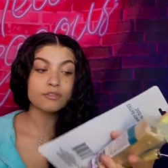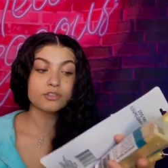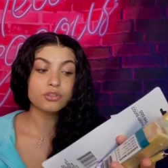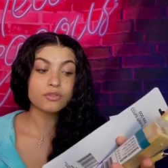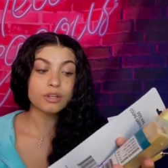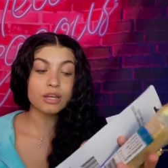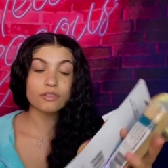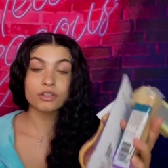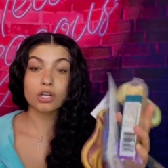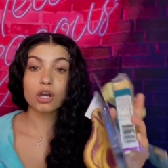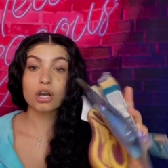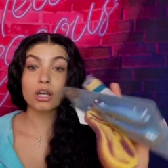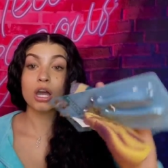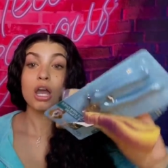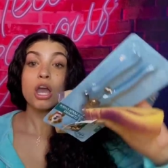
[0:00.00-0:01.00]
Do you even have a
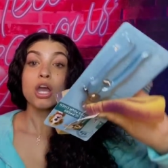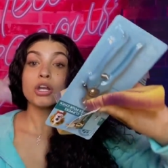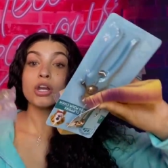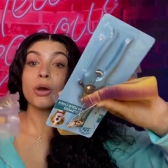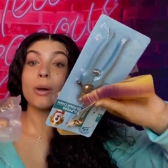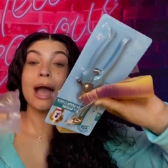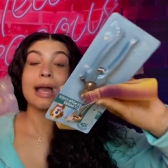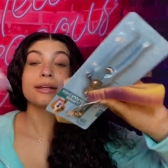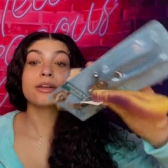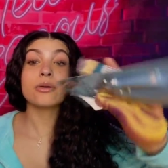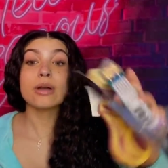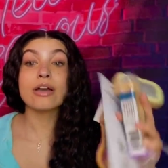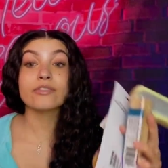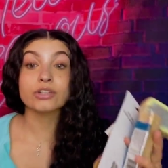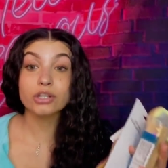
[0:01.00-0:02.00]
dog? No, I don't
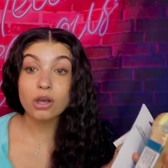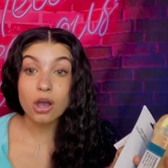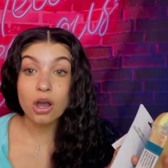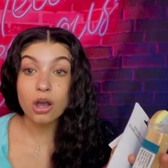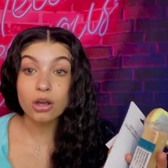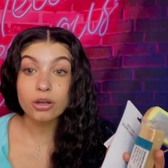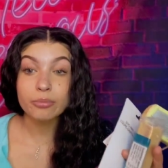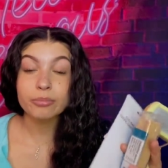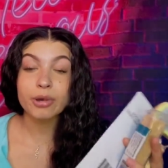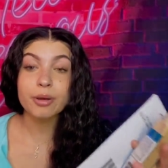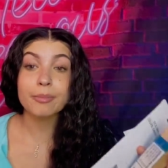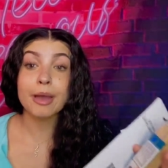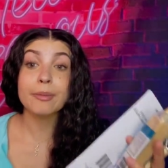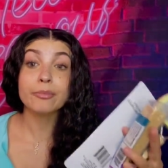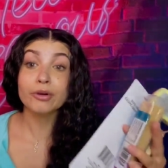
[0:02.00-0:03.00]
have a dog, but
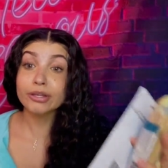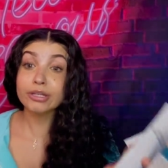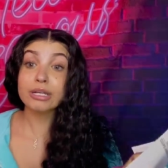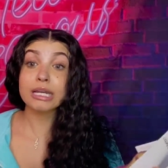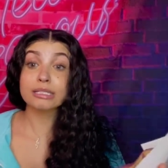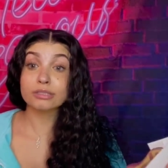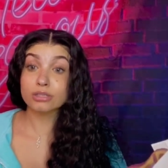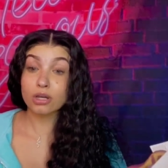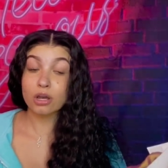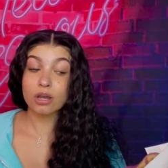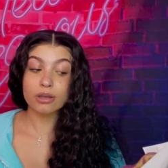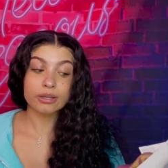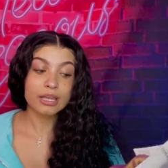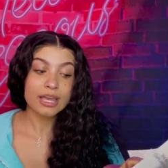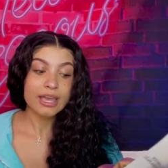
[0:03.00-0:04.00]
my brother has a
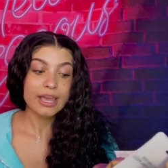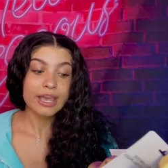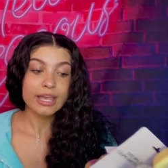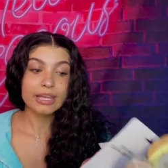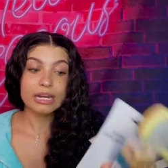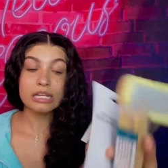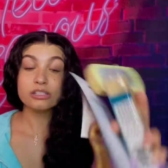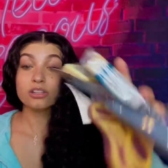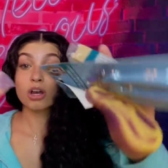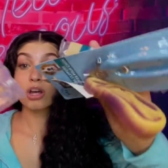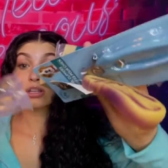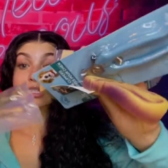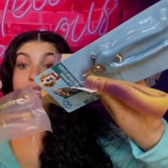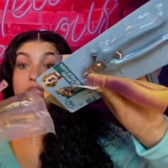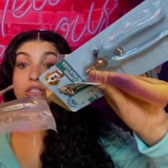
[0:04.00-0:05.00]
dog and I saw all
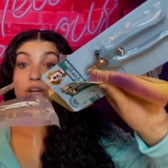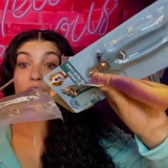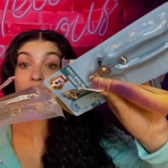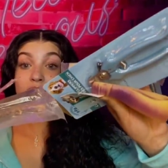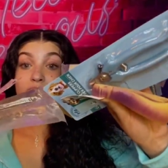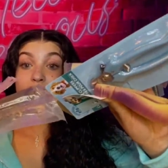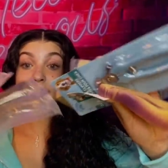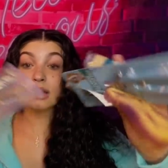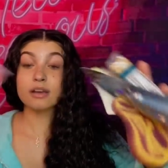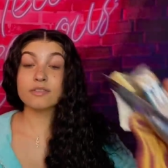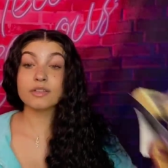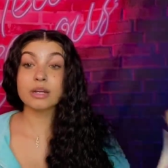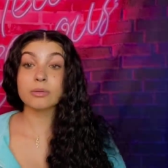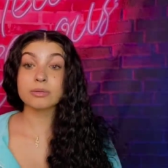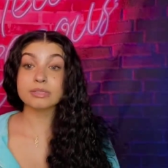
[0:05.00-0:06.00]
this dog stuff
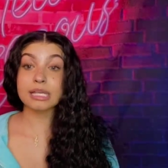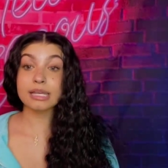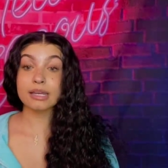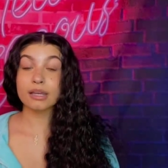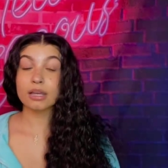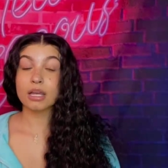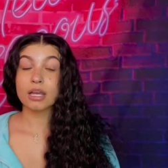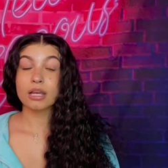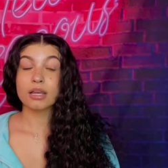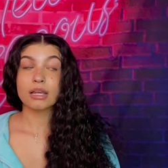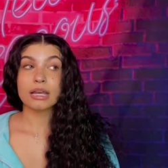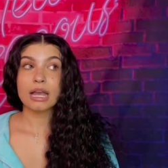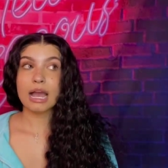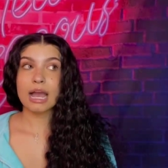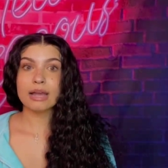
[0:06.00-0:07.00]
and I was like,
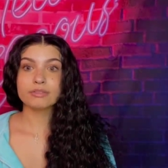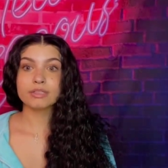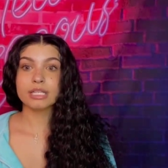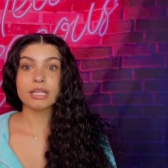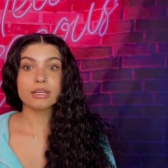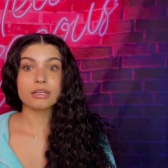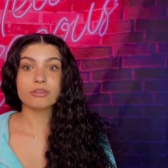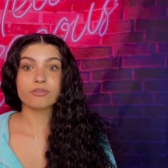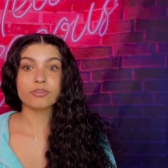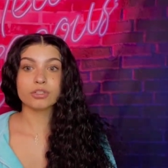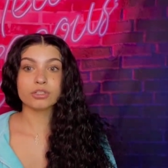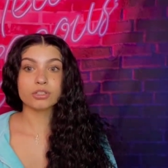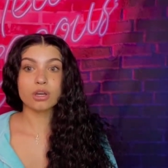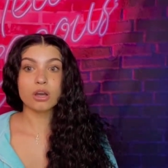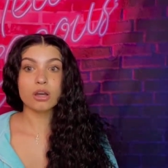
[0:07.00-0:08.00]
I have to get it for
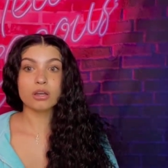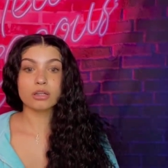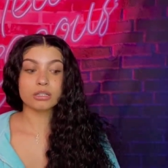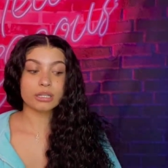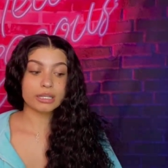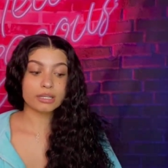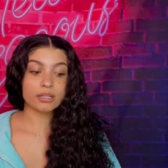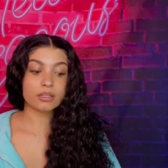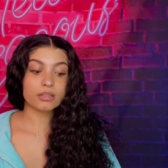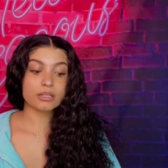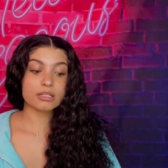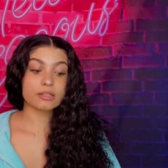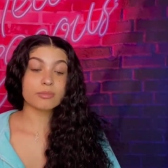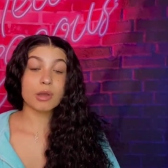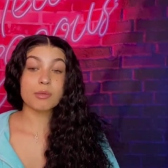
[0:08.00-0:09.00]
the dog. Like
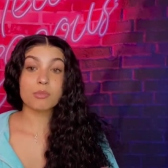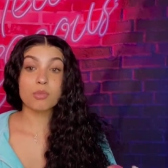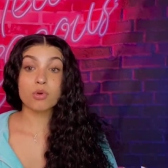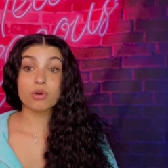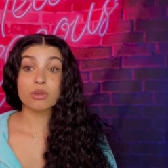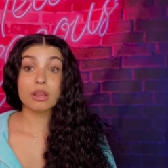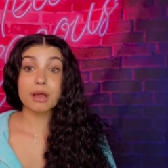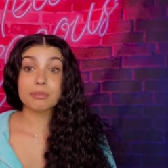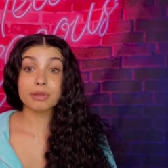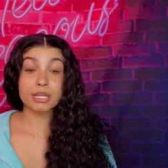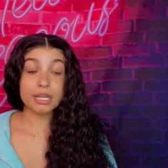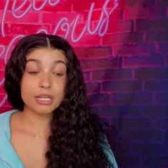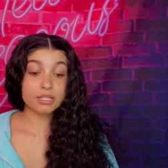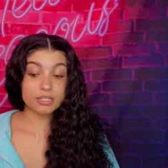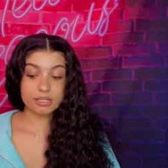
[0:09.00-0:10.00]
it's my moral
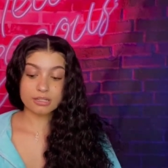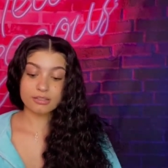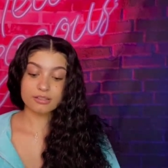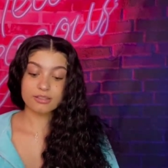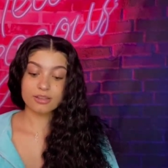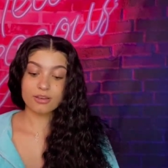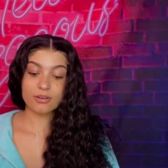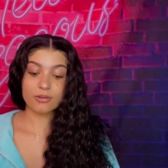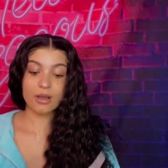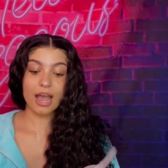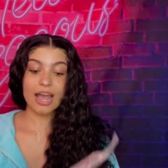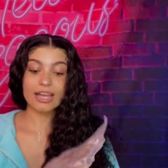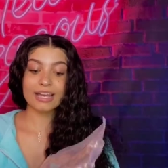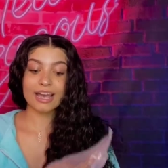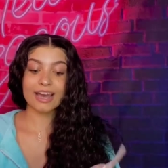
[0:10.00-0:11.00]
obligation. So
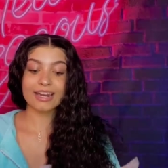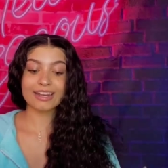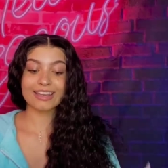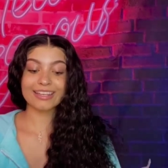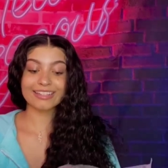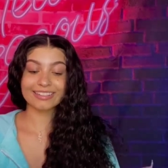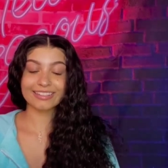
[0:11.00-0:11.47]
I got it.